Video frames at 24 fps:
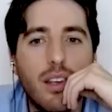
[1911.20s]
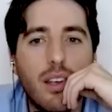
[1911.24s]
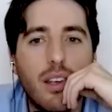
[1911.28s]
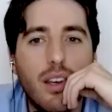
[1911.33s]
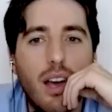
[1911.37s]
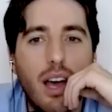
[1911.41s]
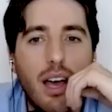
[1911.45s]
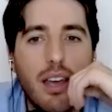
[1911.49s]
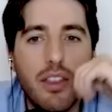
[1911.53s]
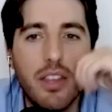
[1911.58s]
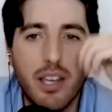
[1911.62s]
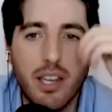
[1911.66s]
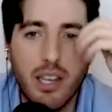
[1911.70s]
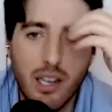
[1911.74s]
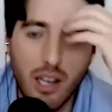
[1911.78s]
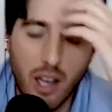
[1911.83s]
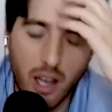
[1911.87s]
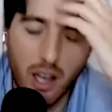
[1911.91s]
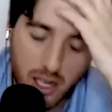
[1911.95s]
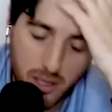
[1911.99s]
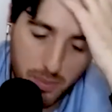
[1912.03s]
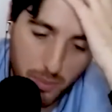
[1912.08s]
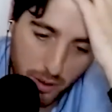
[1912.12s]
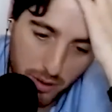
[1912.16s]
I think
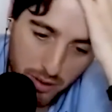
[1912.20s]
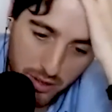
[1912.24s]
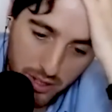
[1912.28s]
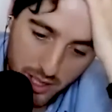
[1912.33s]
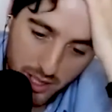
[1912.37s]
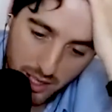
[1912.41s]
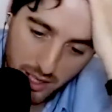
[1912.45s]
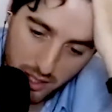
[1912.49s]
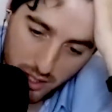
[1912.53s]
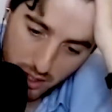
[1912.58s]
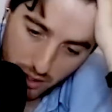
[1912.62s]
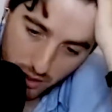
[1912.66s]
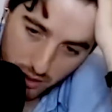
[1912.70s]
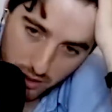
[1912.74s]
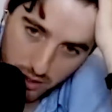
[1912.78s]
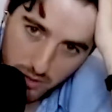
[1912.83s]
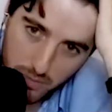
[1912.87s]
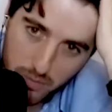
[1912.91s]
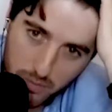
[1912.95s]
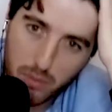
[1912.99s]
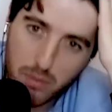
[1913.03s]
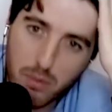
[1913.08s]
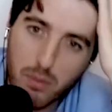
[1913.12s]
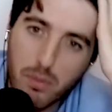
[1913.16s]
Alanis Morissette's songs
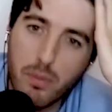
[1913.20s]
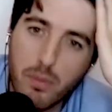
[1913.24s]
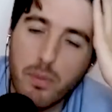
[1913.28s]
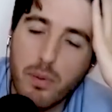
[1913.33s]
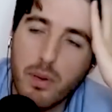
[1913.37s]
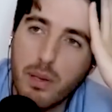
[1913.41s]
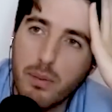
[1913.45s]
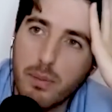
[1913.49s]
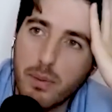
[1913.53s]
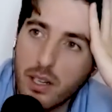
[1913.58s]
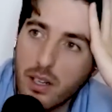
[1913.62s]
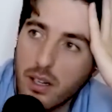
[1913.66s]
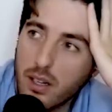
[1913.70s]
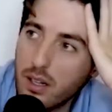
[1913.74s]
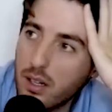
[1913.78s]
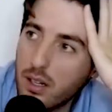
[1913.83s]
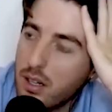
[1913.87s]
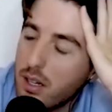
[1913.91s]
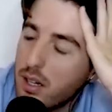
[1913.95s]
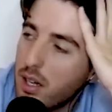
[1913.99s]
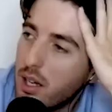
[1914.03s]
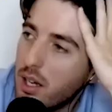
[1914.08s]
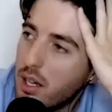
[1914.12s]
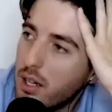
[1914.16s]
have probably been
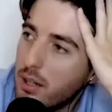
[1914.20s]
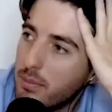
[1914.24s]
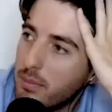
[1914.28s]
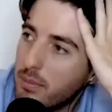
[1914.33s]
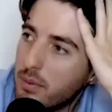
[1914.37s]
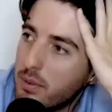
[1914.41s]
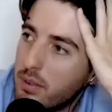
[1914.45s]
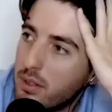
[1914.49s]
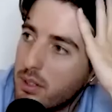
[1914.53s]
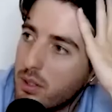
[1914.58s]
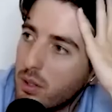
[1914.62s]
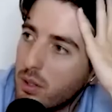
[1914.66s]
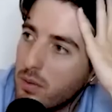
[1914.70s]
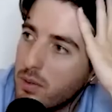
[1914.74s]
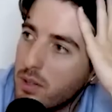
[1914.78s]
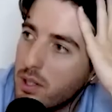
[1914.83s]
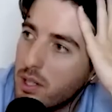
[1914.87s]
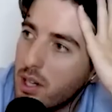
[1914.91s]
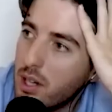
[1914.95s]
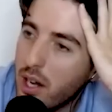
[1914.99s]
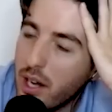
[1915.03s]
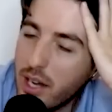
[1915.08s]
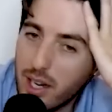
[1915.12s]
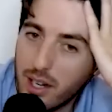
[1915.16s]
sort
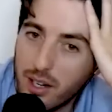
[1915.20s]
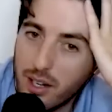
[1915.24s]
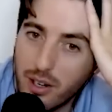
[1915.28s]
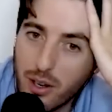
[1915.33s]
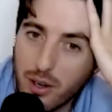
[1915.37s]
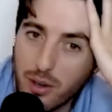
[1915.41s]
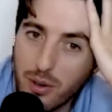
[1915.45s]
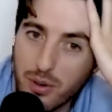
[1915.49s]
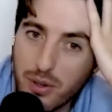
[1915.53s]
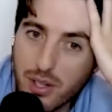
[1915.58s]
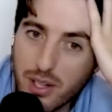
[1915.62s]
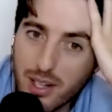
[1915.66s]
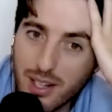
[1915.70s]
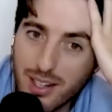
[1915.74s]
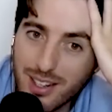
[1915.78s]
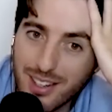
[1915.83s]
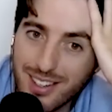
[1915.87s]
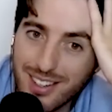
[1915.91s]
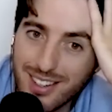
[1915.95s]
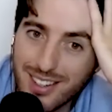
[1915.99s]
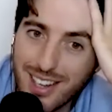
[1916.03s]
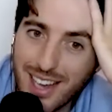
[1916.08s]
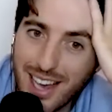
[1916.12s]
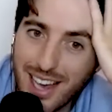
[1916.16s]
of diagnosed
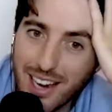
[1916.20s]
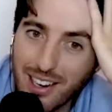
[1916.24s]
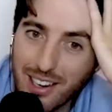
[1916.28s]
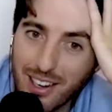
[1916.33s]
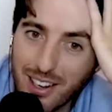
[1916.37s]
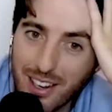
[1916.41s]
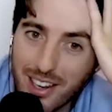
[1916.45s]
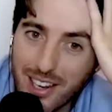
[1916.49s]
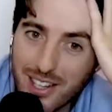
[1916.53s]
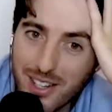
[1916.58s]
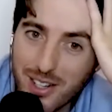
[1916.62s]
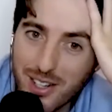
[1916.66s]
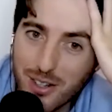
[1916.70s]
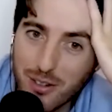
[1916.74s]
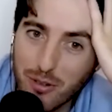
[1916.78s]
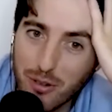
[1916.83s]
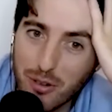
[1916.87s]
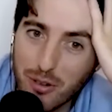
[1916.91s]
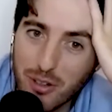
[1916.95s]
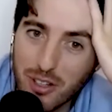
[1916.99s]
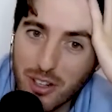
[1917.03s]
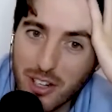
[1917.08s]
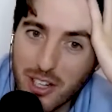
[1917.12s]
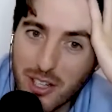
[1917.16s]
and analyzed and
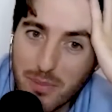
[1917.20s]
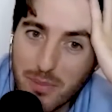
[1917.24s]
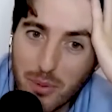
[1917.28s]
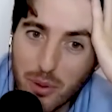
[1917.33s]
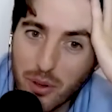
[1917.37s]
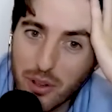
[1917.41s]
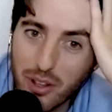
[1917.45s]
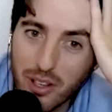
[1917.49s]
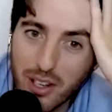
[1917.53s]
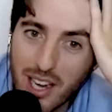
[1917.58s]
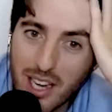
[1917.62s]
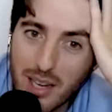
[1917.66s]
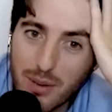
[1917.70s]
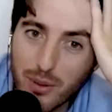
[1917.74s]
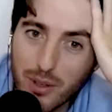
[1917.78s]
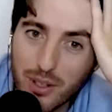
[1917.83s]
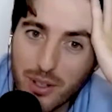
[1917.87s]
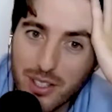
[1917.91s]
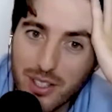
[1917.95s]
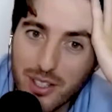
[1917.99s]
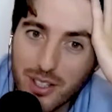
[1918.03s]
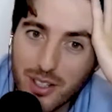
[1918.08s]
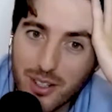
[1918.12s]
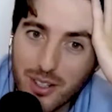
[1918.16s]
scrutinized more than
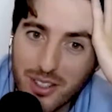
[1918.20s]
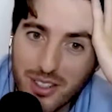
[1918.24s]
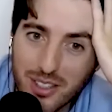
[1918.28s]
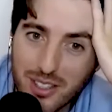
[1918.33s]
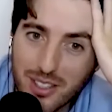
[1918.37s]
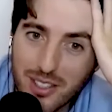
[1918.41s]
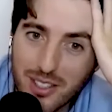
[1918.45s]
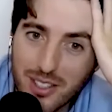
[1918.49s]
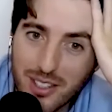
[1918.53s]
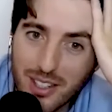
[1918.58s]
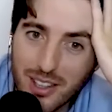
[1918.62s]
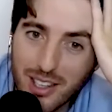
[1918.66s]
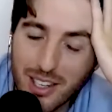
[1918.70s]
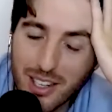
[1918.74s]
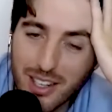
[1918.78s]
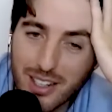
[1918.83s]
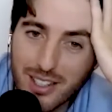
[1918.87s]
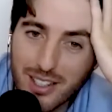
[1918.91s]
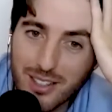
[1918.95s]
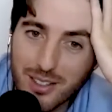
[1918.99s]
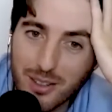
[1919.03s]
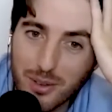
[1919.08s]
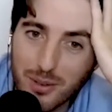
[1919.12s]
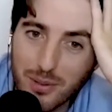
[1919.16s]
anyone's songs in the
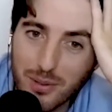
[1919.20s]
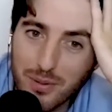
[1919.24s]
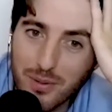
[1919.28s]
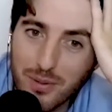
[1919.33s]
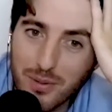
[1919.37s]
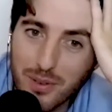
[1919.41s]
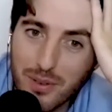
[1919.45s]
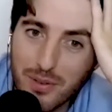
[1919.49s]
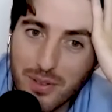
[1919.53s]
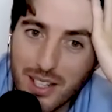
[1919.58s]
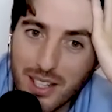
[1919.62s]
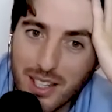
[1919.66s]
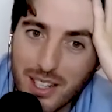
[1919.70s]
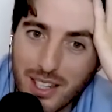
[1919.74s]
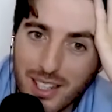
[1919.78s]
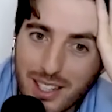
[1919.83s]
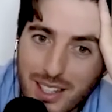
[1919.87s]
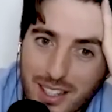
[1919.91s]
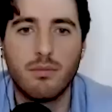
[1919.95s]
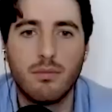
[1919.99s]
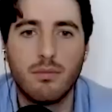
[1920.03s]
last sort of 50 years.